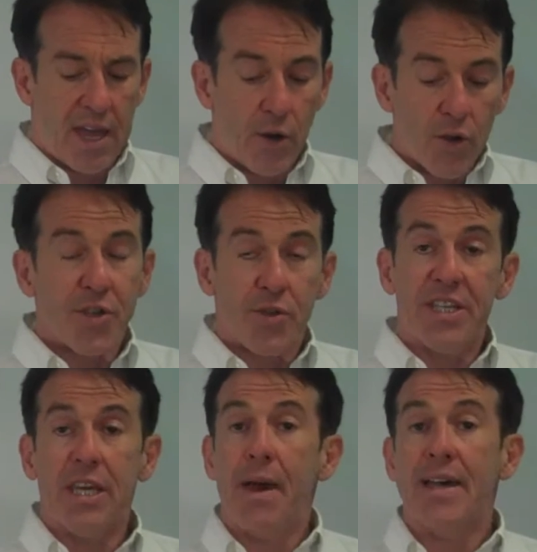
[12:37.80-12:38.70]
And also the
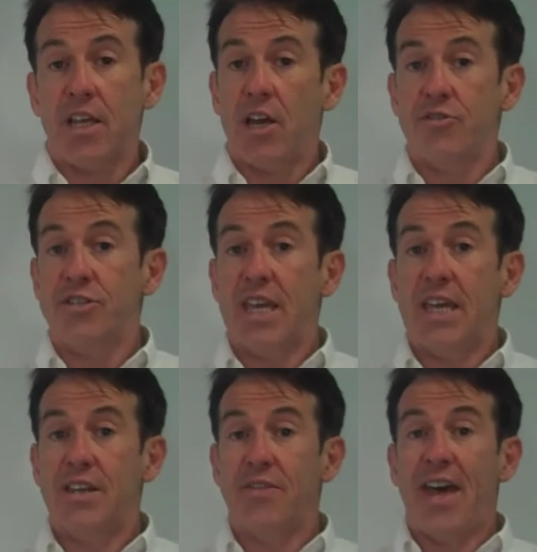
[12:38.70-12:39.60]
team has to
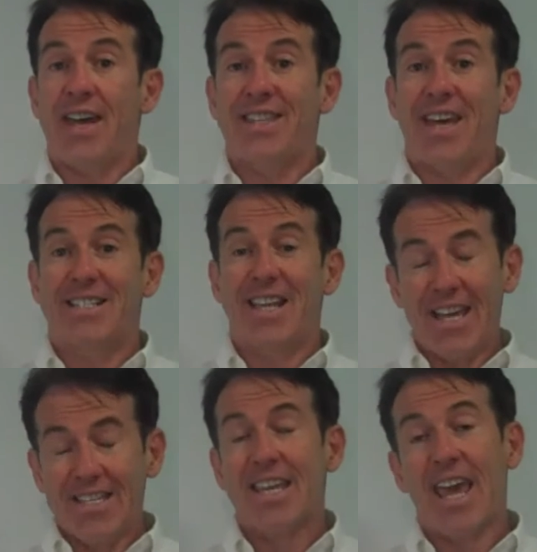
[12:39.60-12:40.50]
understand that
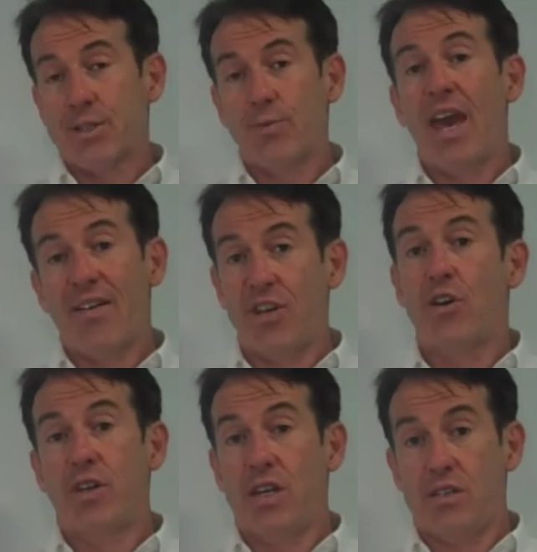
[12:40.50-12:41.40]
testing as we have
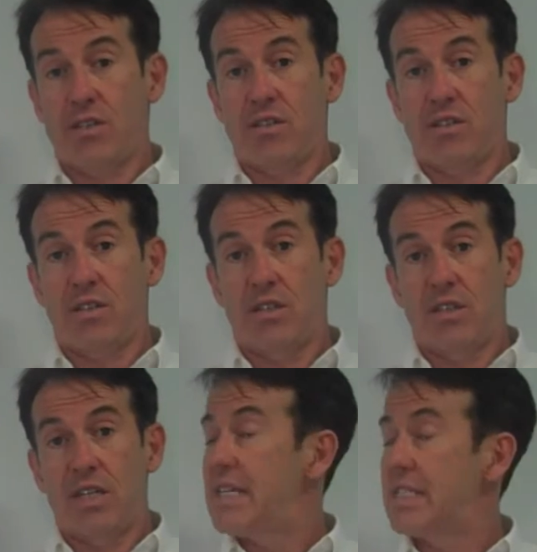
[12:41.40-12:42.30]
known it
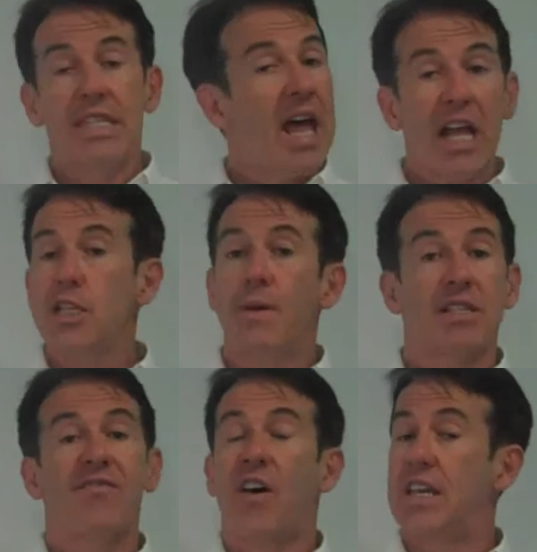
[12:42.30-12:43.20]
is not
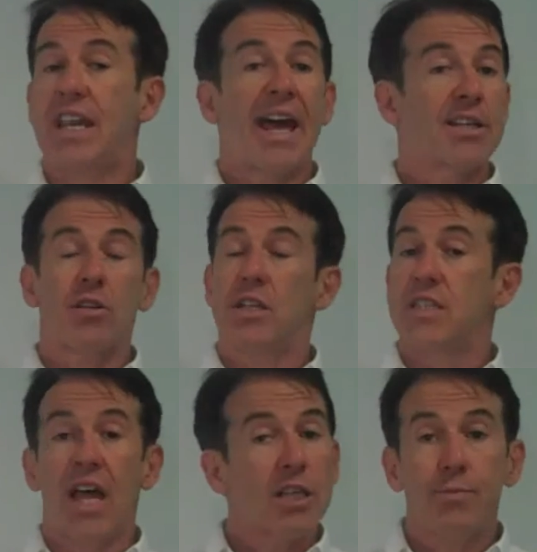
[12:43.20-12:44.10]
specified in Agile,
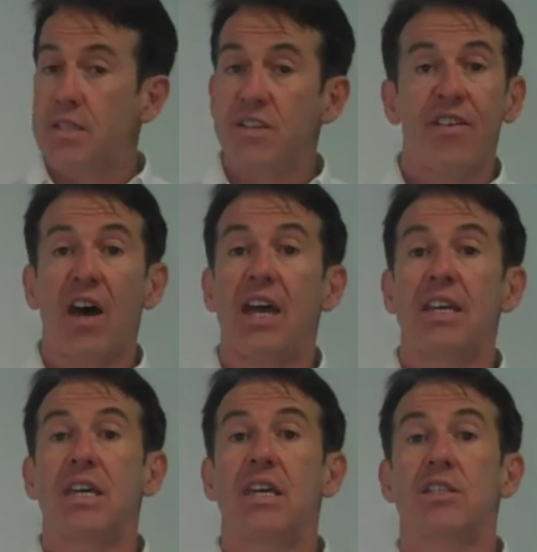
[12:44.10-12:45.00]
it's not
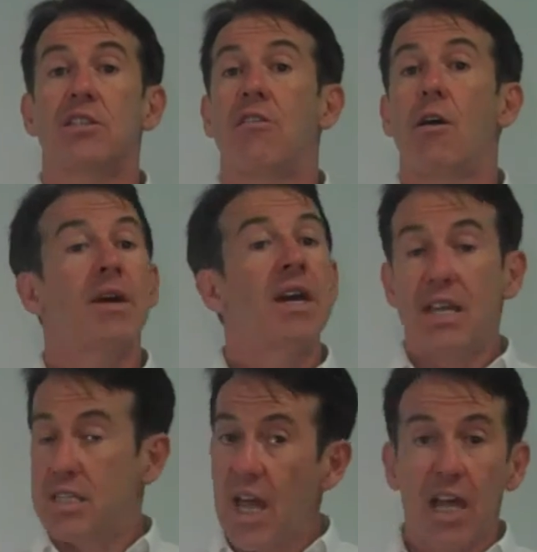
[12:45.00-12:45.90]
specified in Scrum,
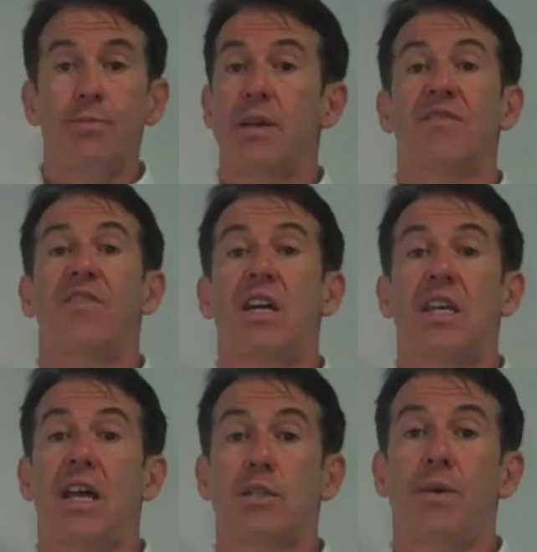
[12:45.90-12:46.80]
it's not specified
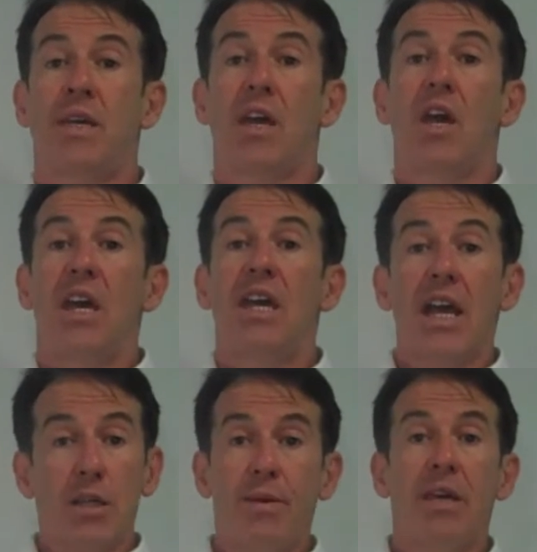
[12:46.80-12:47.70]
in XP. In
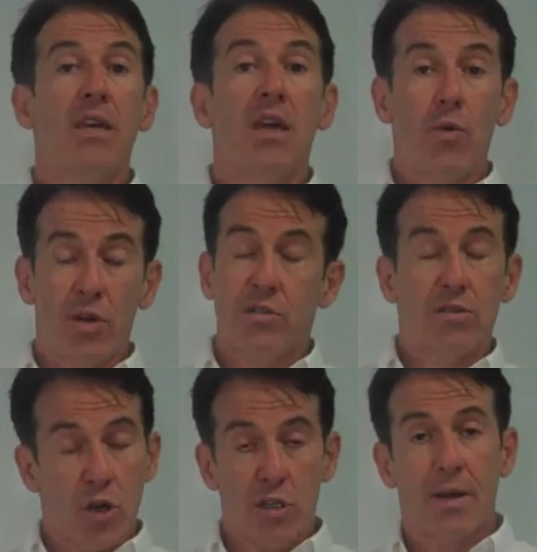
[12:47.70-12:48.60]
XP,
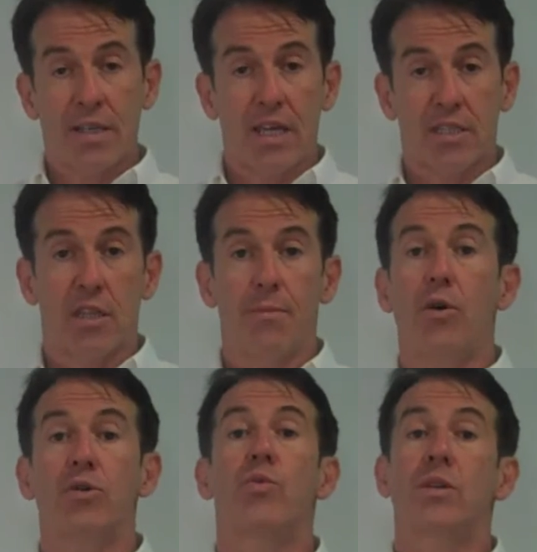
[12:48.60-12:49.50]
which talks about testing the
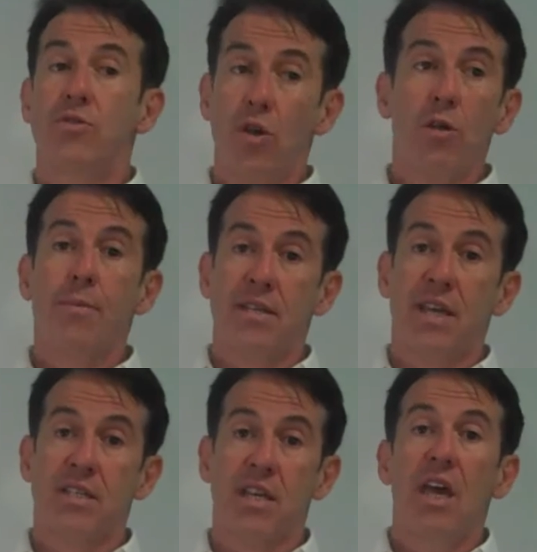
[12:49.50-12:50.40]
most, when you talk about
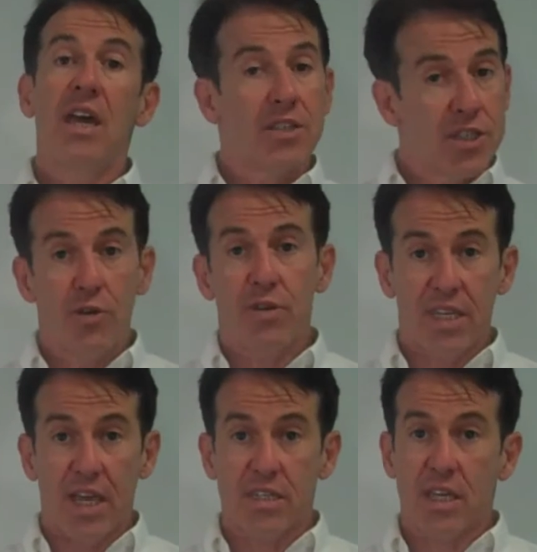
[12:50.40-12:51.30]
testing, it's
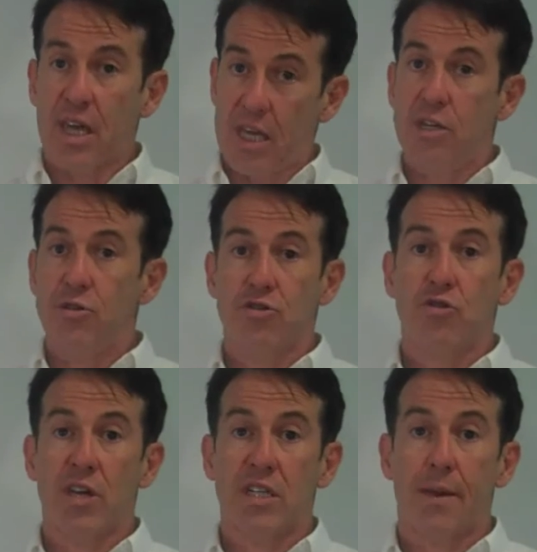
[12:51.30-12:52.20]
unit testing and user
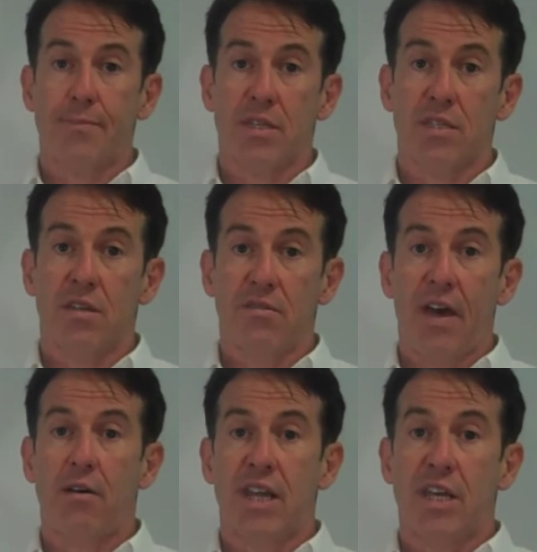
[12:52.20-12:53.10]
story acceptance
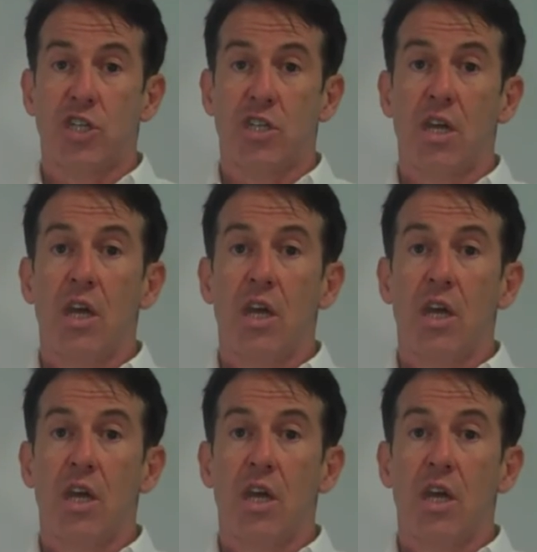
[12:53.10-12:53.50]
validation,